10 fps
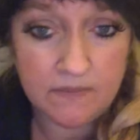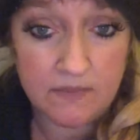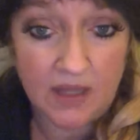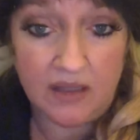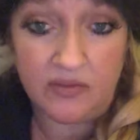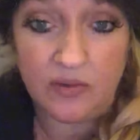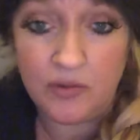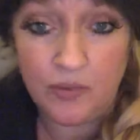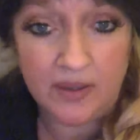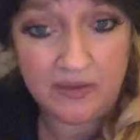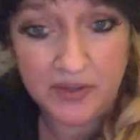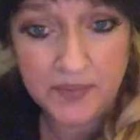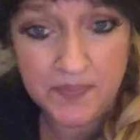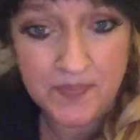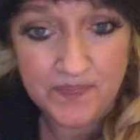If you're one of
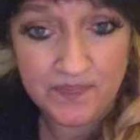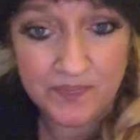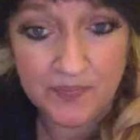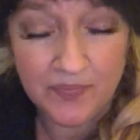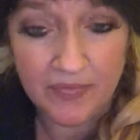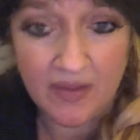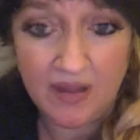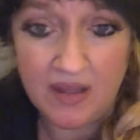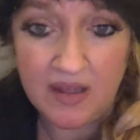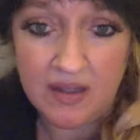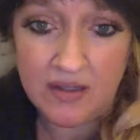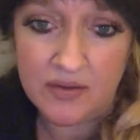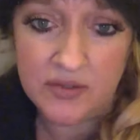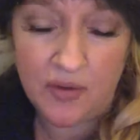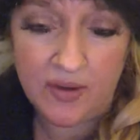them,
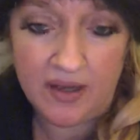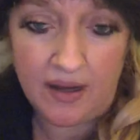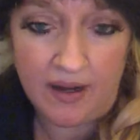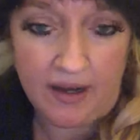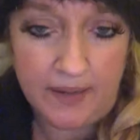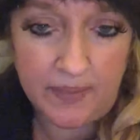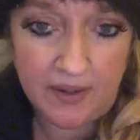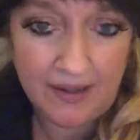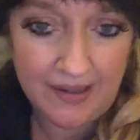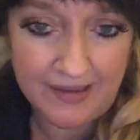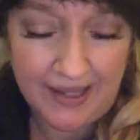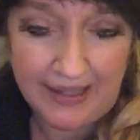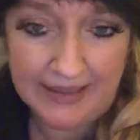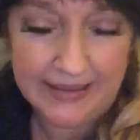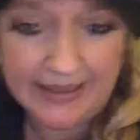don't get hung up on that
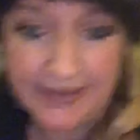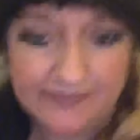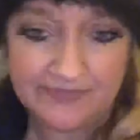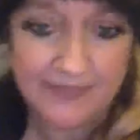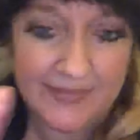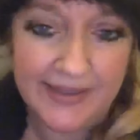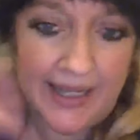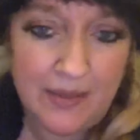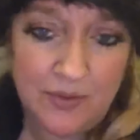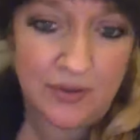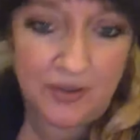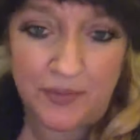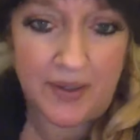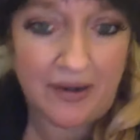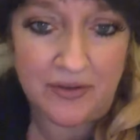label or
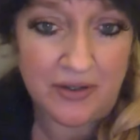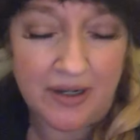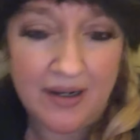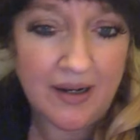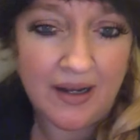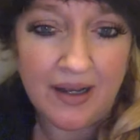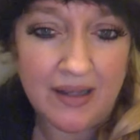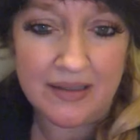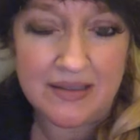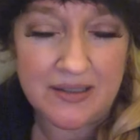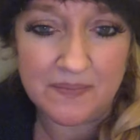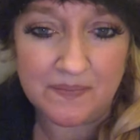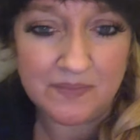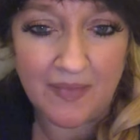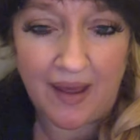whatever.
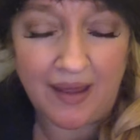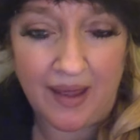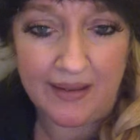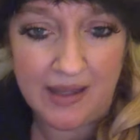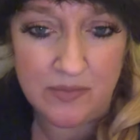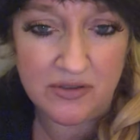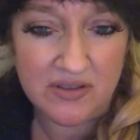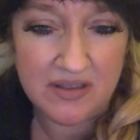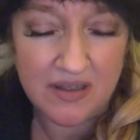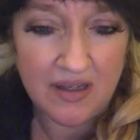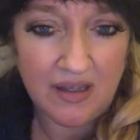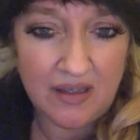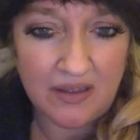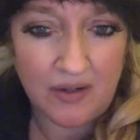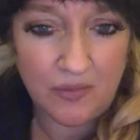I hate labels.
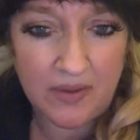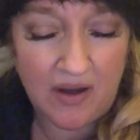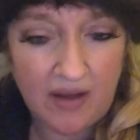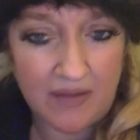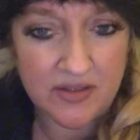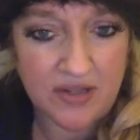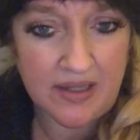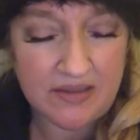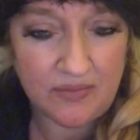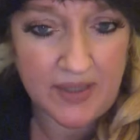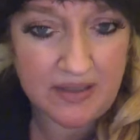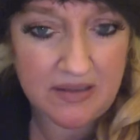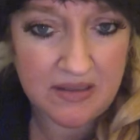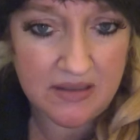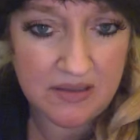We all have strengths and
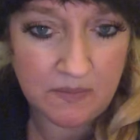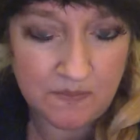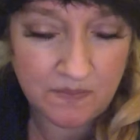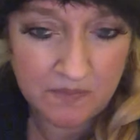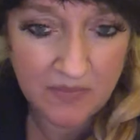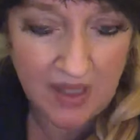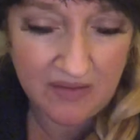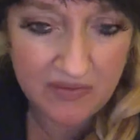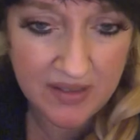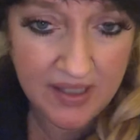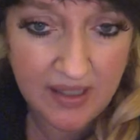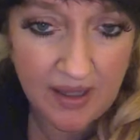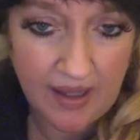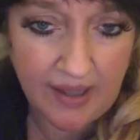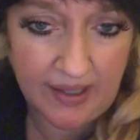weaknesses. Thankfully,
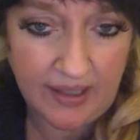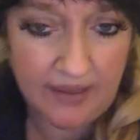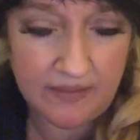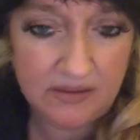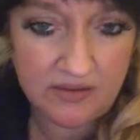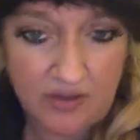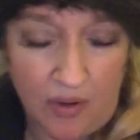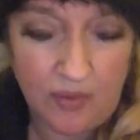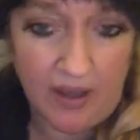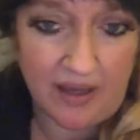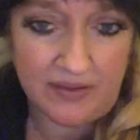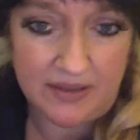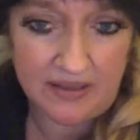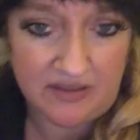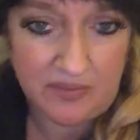I don't have
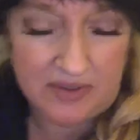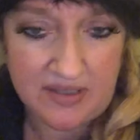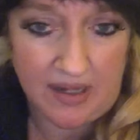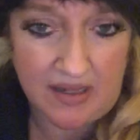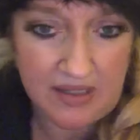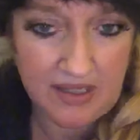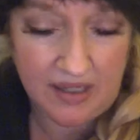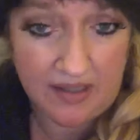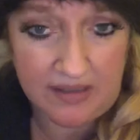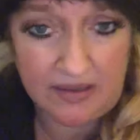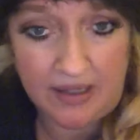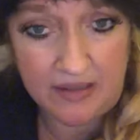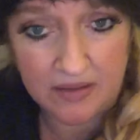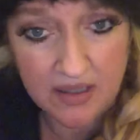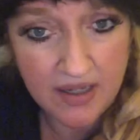addictive personality, and
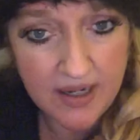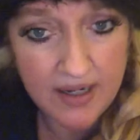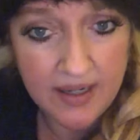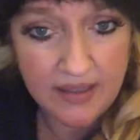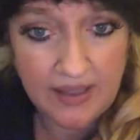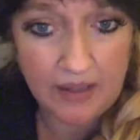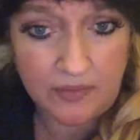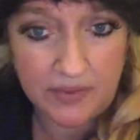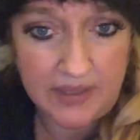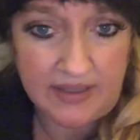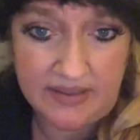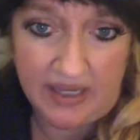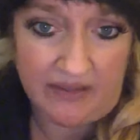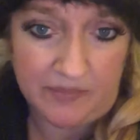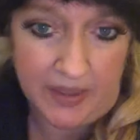that really
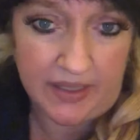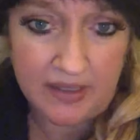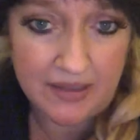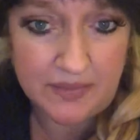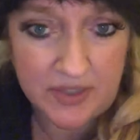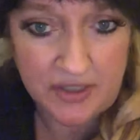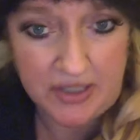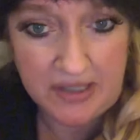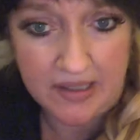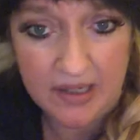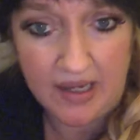saved me, I'm sure.